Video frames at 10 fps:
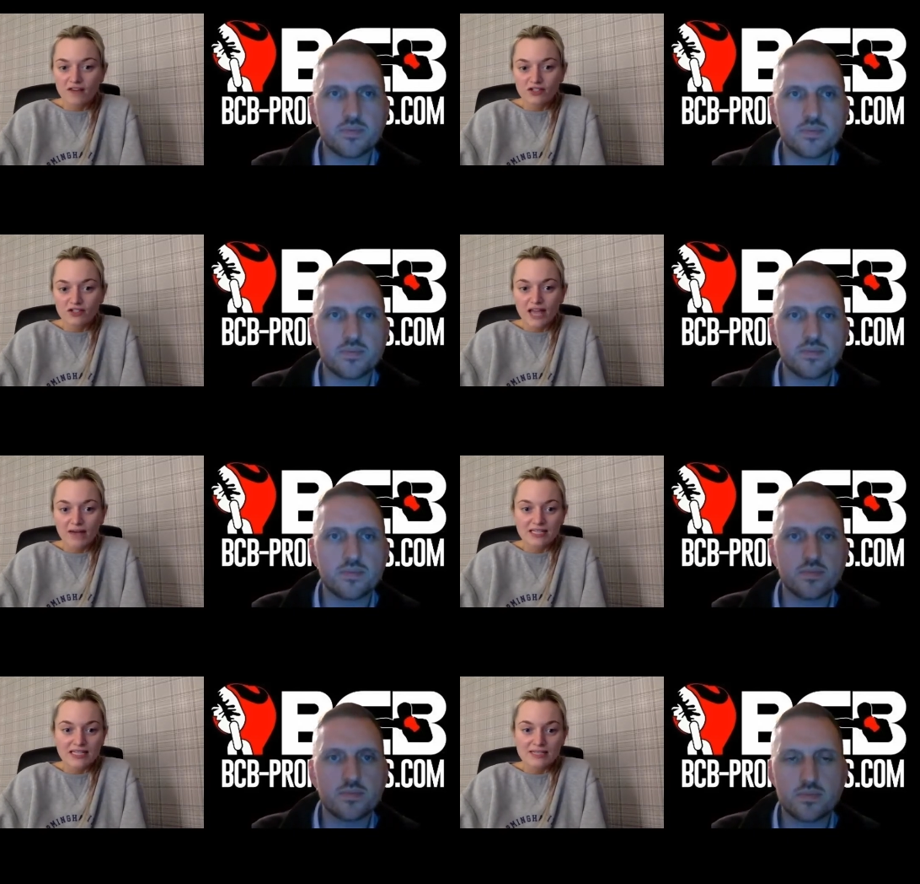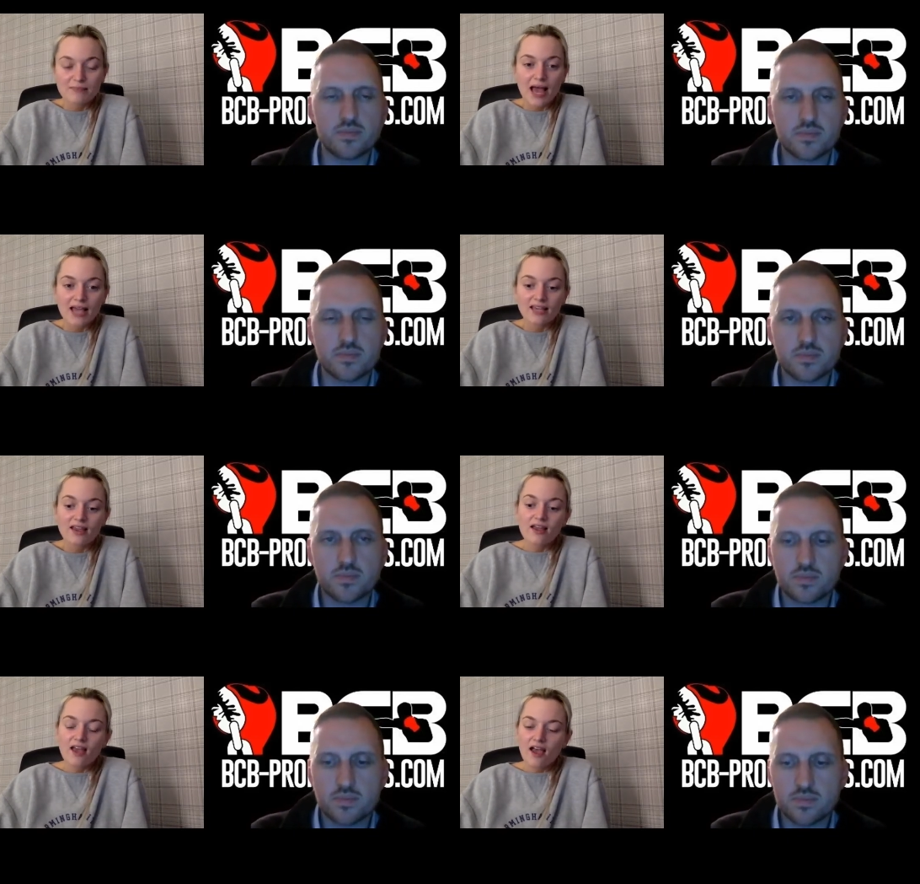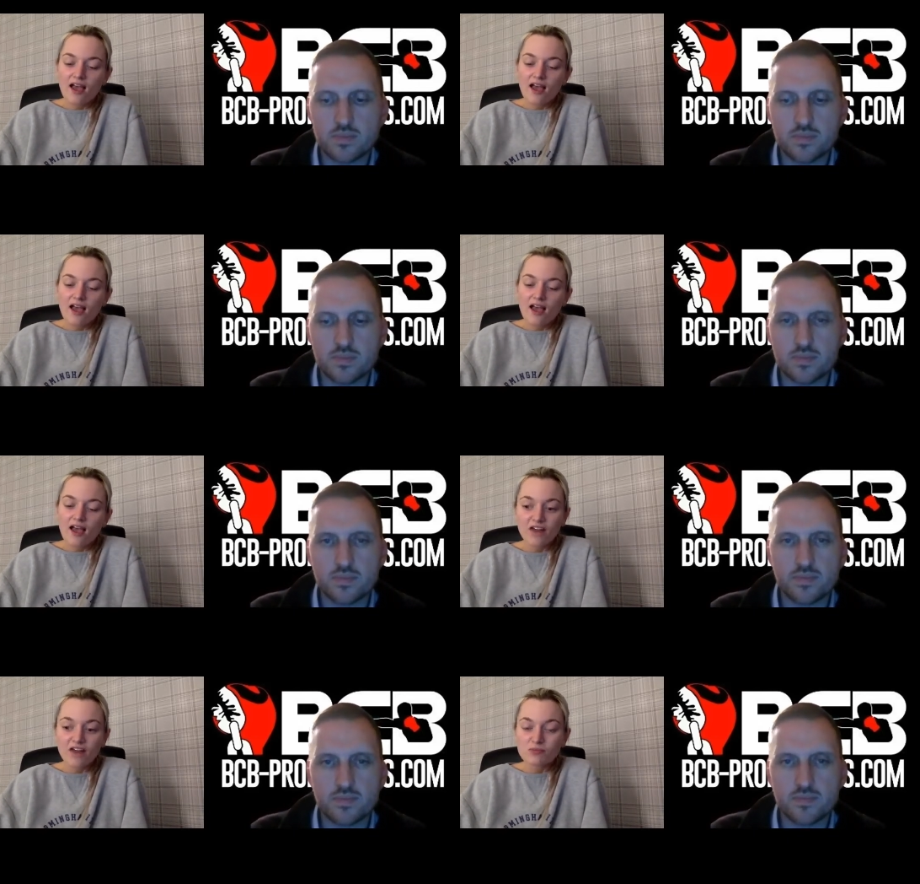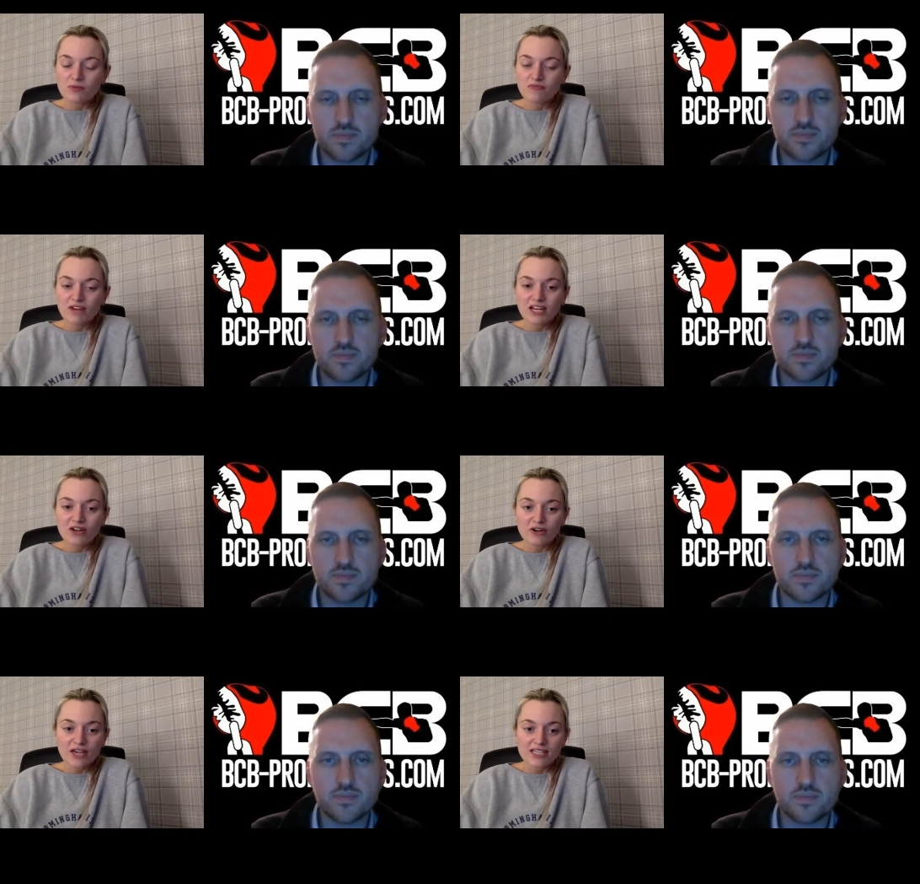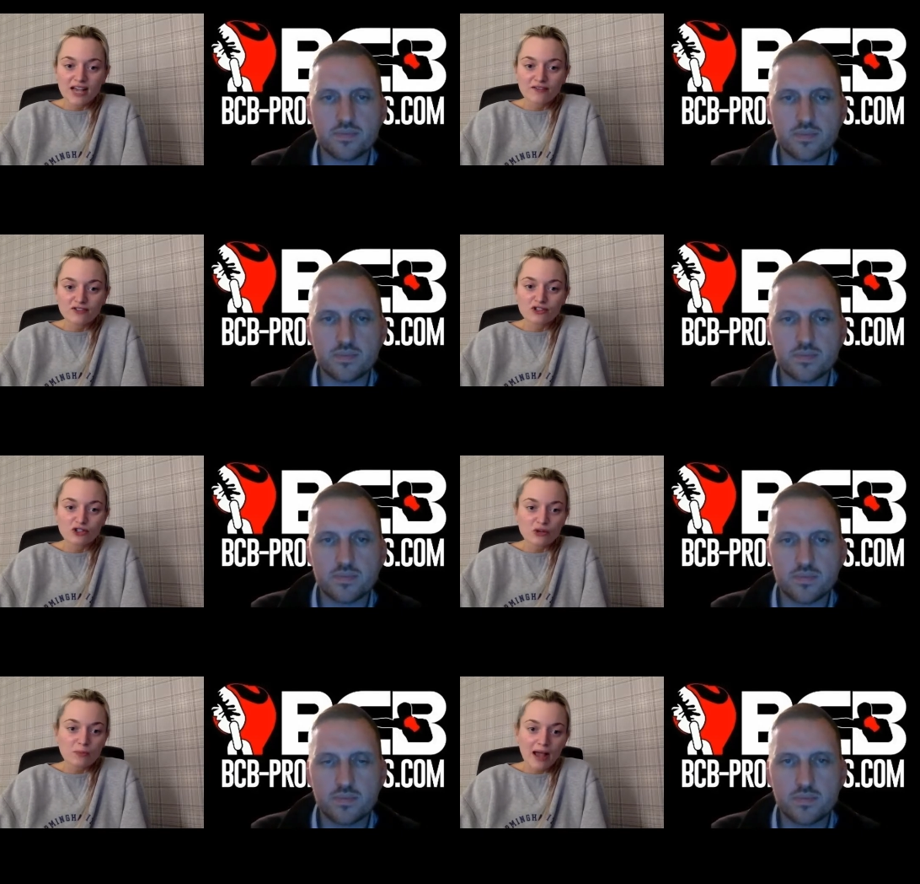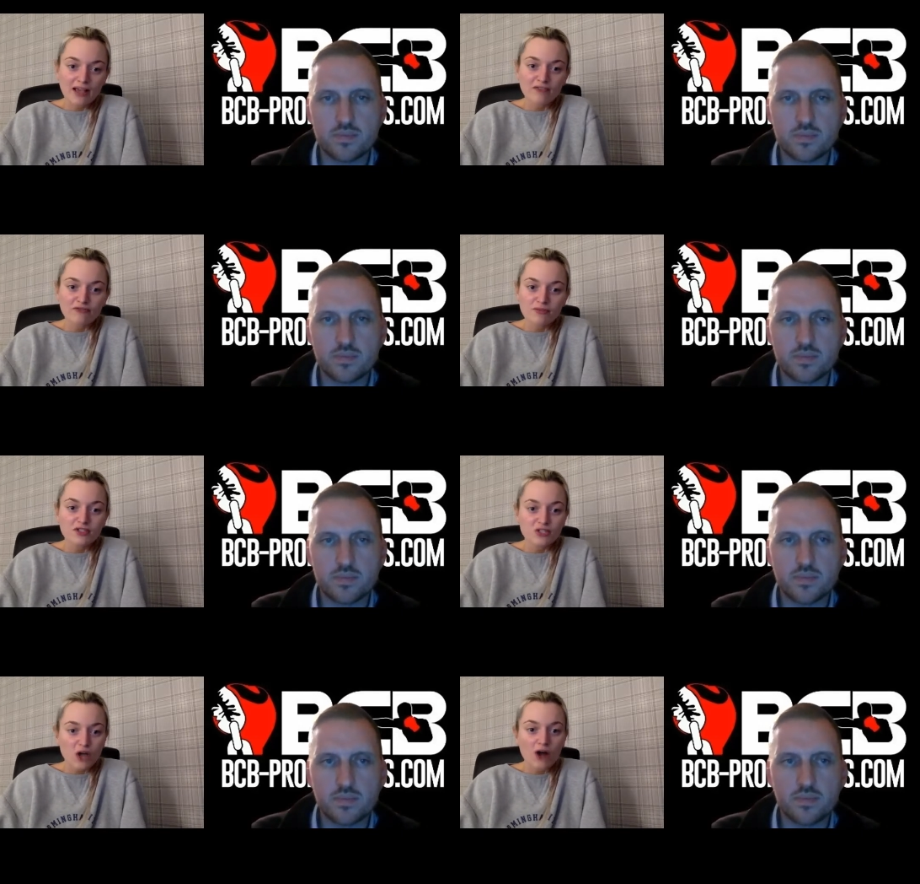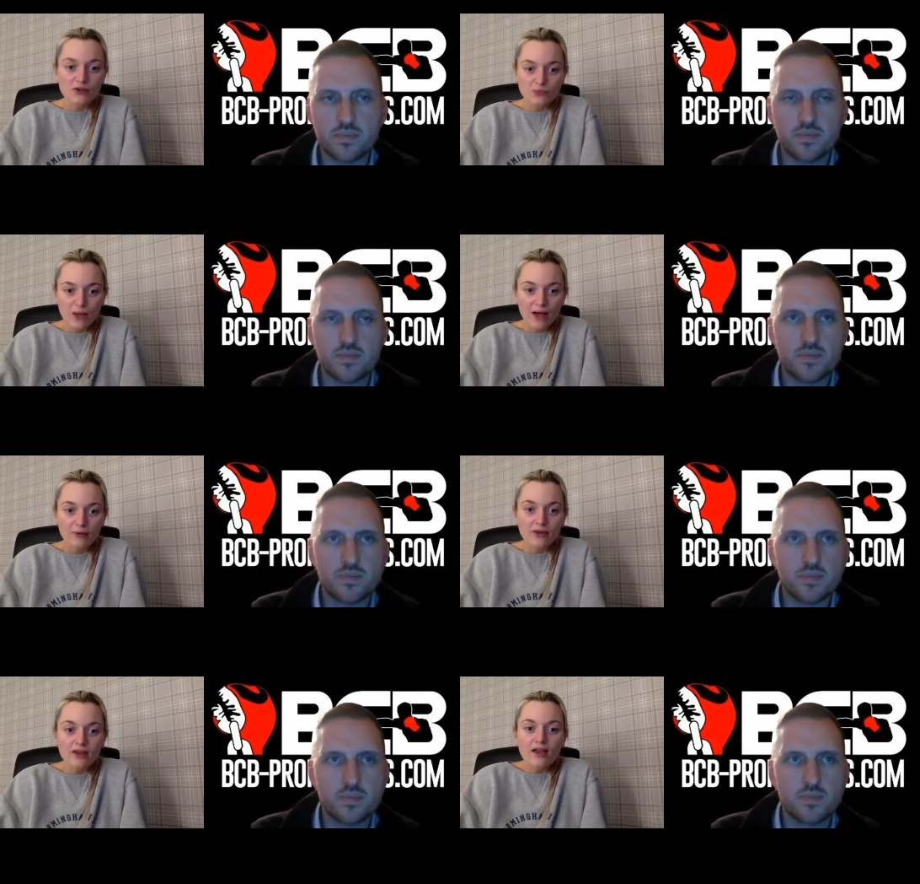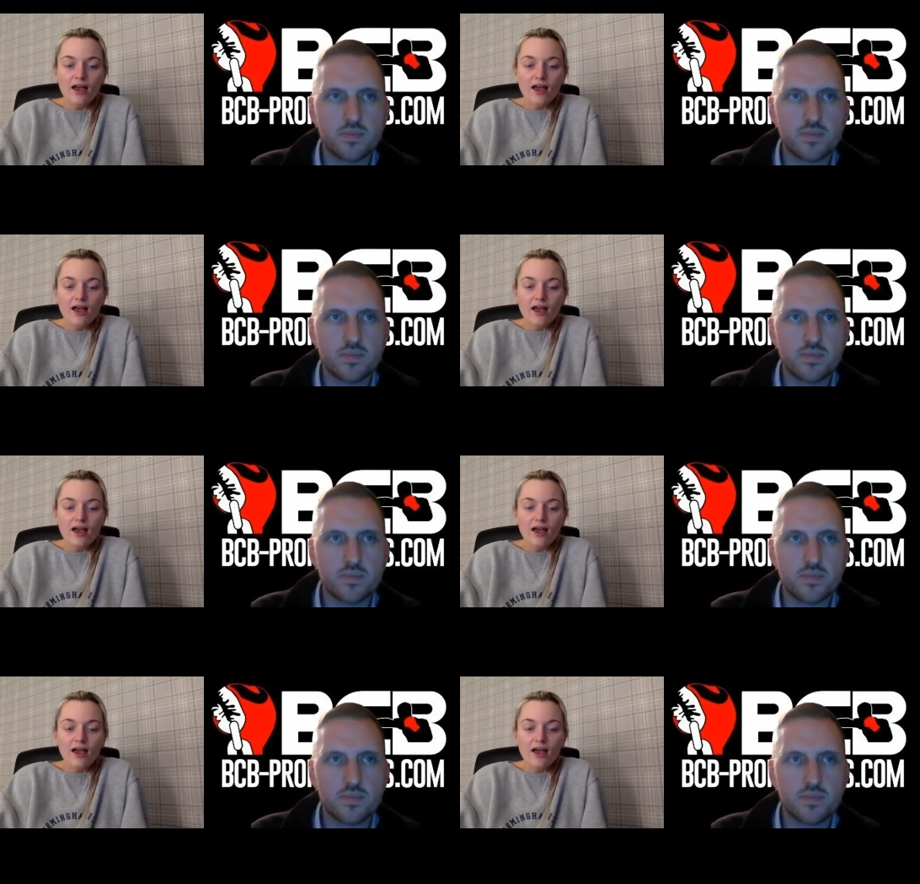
Speaker 1: done now since May, um, and I've just been really lucky to have such a good backing from the start as well.